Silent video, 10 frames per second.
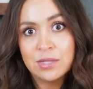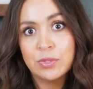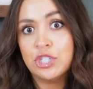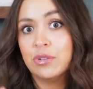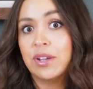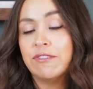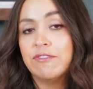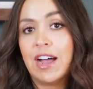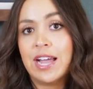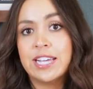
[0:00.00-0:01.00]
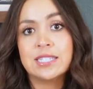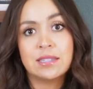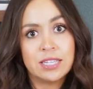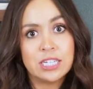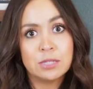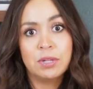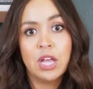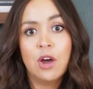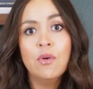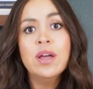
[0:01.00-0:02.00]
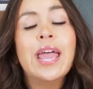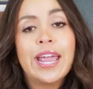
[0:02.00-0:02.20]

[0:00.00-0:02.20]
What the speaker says: which you can find linked below.